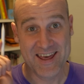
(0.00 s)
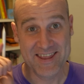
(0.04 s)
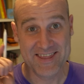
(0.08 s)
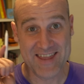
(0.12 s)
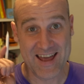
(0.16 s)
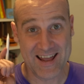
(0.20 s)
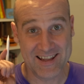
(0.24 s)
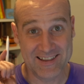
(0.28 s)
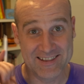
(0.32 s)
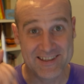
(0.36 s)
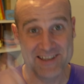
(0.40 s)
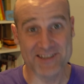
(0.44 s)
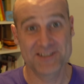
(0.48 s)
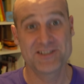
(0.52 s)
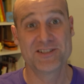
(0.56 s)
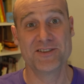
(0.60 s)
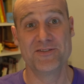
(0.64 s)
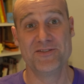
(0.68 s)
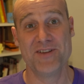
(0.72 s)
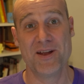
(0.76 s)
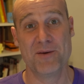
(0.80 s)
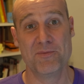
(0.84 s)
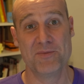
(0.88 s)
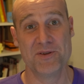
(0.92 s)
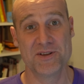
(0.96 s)
that list
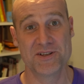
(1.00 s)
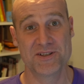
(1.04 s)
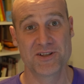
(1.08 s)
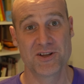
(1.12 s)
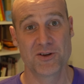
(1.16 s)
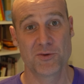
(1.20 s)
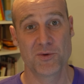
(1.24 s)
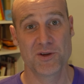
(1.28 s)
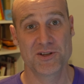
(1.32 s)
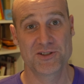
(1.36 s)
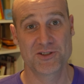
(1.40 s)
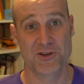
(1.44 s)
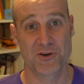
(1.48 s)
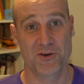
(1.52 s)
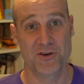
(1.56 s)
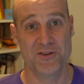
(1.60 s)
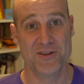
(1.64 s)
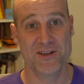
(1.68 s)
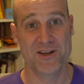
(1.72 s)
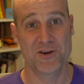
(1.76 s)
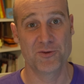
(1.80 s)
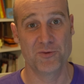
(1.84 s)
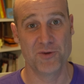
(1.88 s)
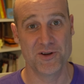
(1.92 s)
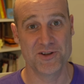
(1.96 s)
of numbers we saw in
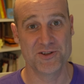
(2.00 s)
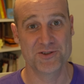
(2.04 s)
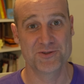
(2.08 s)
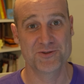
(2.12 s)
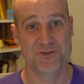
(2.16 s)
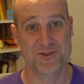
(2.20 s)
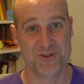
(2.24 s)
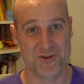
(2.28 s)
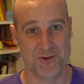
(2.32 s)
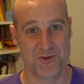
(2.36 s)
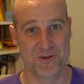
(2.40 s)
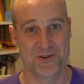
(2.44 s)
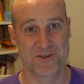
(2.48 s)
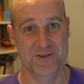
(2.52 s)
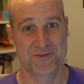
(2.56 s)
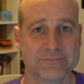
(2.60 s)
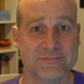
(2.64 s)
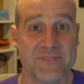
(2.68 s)
the original short.